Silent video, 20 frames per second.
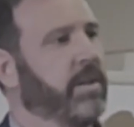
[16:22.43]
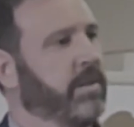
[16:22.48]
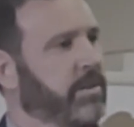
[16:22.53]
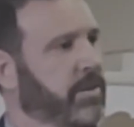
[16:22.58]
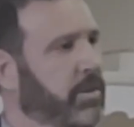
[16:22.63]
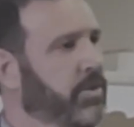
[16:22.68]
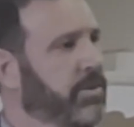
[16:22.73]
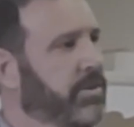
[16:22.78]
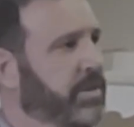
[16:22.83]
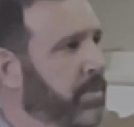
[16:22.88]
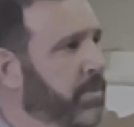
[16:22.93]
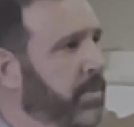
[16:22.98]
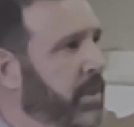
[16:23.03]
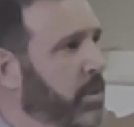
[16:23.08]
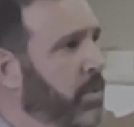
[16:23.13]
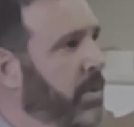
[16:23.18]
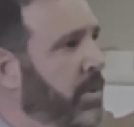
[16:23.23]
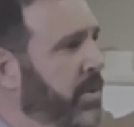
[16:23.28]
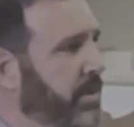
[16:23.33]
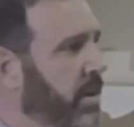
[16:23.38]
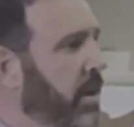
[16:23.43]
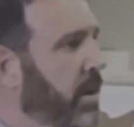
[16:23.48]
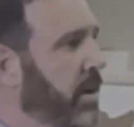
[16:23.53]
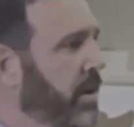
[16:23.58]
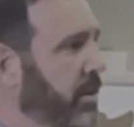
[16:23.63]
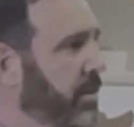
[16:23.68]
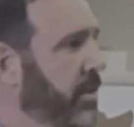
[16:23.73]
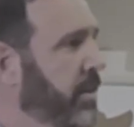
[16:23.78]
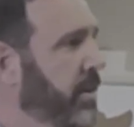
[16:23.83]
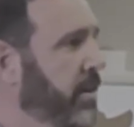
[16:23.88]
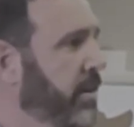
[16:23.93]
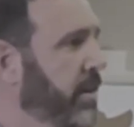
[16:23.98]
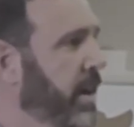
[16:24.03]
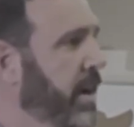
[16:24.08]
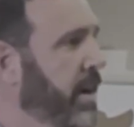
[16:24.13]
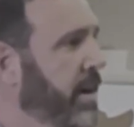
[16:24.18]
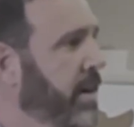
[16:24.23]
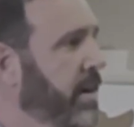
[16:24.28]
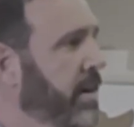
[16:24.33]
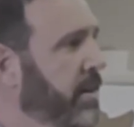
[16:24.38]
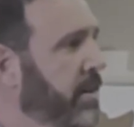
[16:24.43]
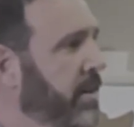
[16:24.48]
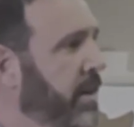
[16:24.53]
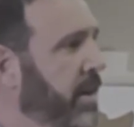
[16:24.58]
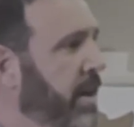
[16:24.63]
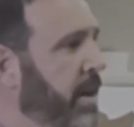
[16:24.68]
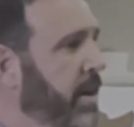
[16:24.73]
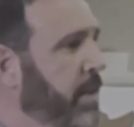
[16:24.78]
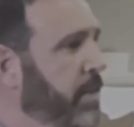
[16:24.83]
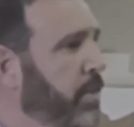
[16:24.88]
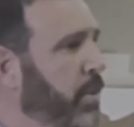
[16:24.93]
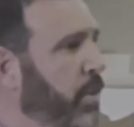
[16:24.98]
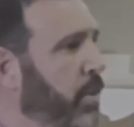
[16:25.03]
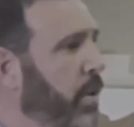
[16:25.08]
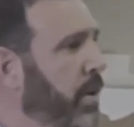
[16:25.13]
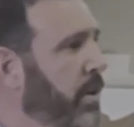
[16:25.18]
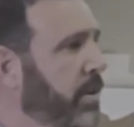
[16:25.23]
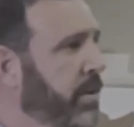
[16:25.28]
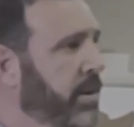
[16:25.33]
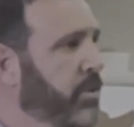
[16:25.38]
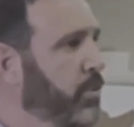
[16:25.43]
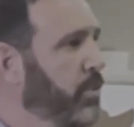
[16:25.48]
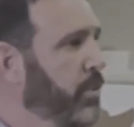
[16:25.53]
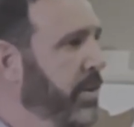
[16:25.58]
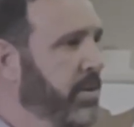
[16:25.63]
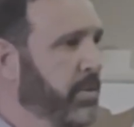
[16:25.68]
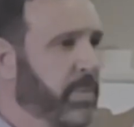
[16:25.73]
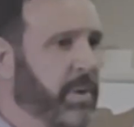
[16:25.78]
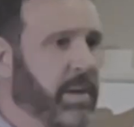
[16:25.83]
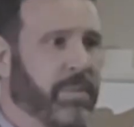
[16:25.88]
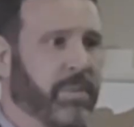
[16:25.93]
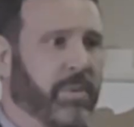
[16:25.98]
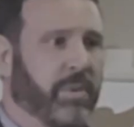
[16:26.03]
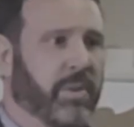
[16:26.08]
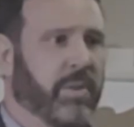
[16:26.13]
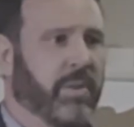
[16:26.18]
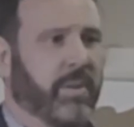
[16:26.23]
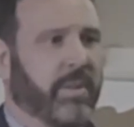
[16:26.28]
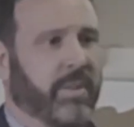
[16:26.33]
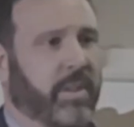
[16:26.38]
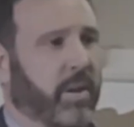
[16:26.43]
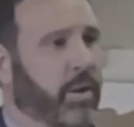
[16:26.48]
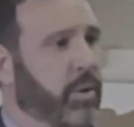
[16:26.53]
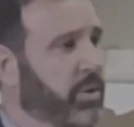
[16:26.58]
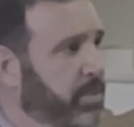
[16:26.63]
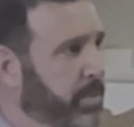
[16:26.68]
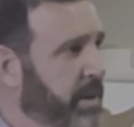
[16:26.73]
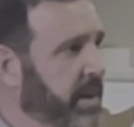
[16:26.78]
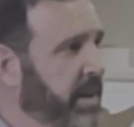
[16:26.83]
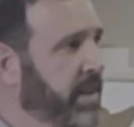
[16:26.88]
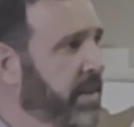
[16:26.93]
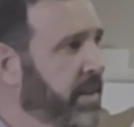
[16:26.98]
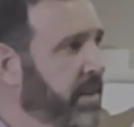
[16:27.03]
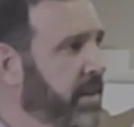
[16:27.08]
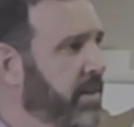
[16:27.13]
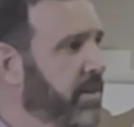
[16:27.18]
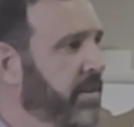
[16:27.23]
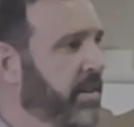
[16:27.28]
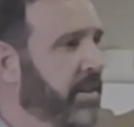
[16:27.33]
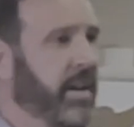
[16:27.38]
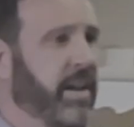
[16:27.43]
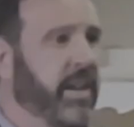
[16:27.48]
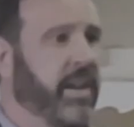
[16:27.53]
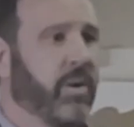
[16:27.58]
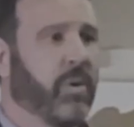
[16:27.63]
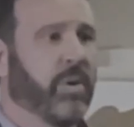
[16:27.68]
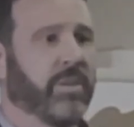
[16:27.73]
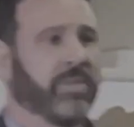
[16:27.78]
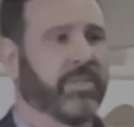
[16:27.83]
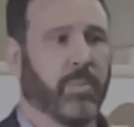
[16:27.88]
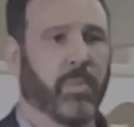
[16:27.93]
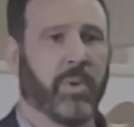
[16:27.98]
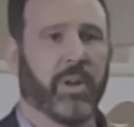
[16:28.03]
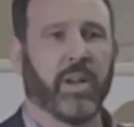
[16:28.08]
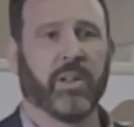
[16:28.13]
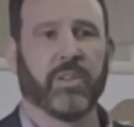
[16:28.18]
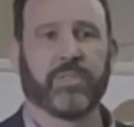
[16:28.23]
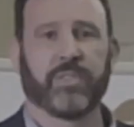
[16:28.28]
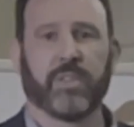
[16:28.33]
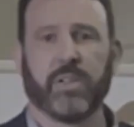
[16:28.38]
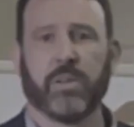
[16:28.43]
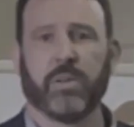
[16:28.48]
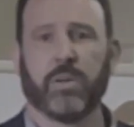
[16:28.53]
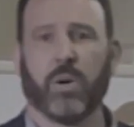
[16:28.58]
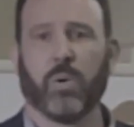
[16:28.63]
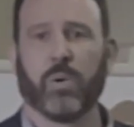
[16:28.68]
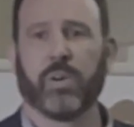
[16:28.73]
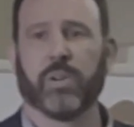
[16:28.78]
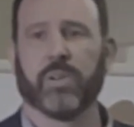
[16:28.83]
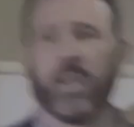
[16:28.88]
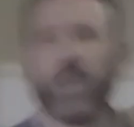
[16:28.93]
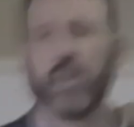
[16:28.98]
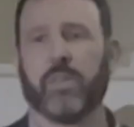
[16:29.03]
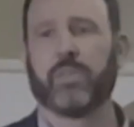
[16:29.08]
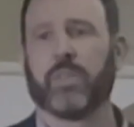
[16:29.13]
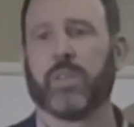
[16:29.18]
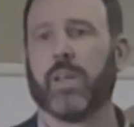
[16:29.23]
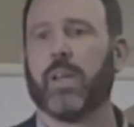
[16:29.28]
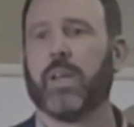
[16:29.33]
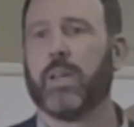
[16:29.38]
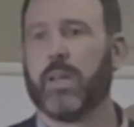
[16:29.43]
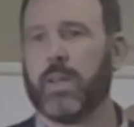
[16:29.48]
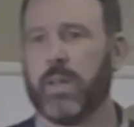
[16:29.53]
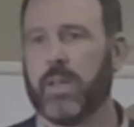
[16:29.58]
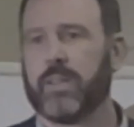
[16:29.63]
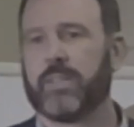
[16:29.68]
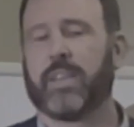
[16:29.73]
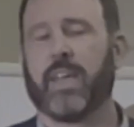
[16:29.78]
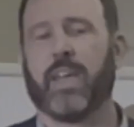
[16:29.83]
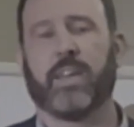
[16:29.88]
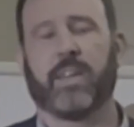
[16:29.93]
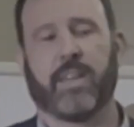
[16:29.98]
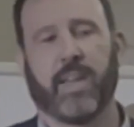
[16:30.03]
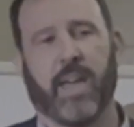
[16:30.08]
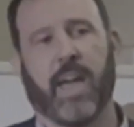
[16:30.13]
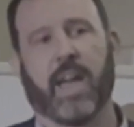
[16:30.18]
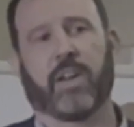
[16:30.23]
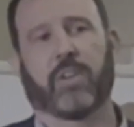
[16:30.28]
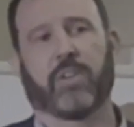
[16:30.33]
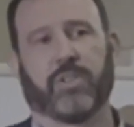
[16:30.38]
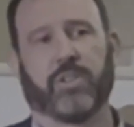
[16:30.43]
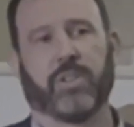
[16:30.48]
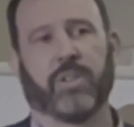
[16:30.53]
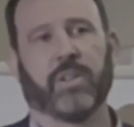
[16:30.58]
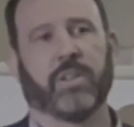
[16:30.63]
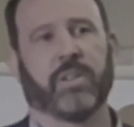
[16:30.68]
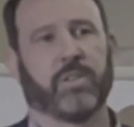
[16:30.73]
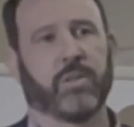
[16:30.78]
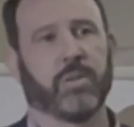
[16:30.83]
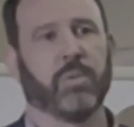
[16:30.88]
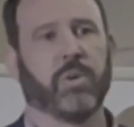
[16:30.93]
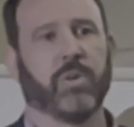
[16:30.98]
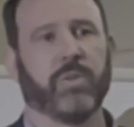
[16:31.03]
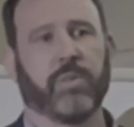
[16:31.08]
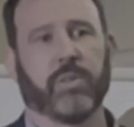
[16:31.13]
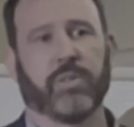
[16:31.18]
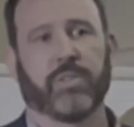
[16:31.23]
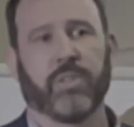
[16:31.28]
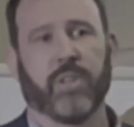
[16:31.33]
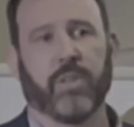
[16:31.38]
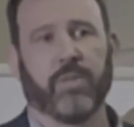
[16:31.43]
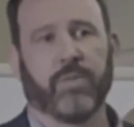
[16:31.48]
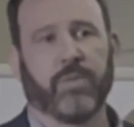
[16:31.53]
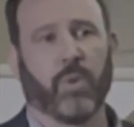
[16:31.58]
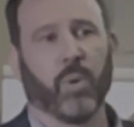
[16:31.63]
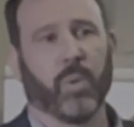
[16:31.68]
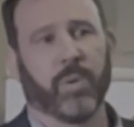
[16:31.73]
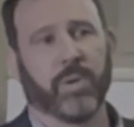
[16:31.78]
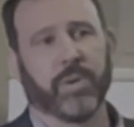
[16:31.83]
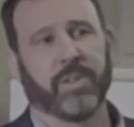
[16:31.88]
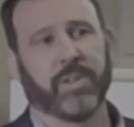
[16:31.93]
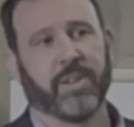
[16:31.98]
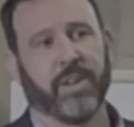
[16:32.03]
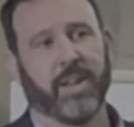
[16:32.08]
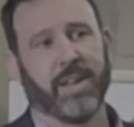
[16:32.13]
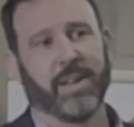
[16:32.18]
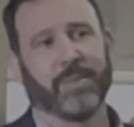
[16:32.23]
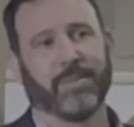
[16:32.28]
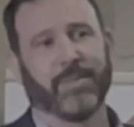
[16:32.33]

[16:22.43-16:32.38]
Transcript: Do something with the knowledge that you're getting here today, whether it's with the people that are speaking here today or someone else that you know in your lives. Take action to move yourself forward today.